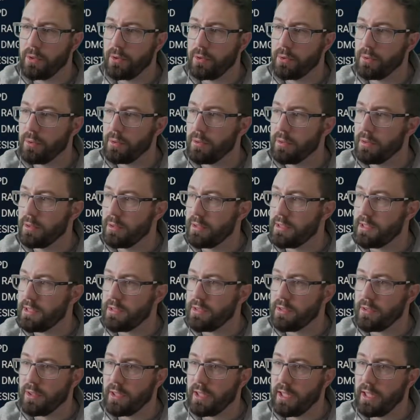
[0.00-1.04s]
one because he's
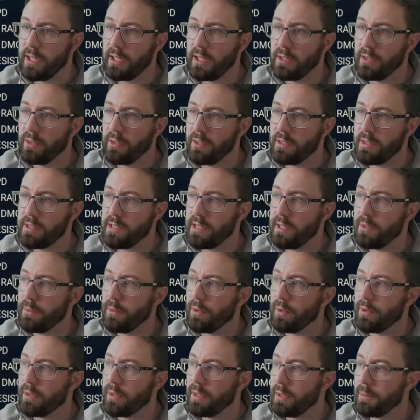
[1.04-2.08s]
got heal on his
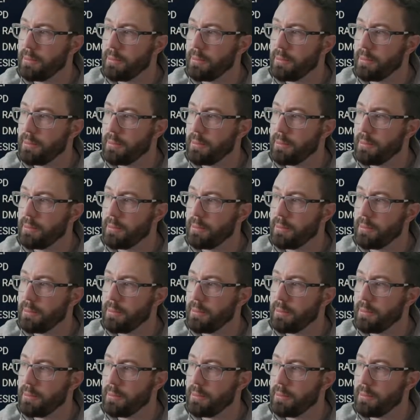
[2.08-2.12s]
8-1. That would be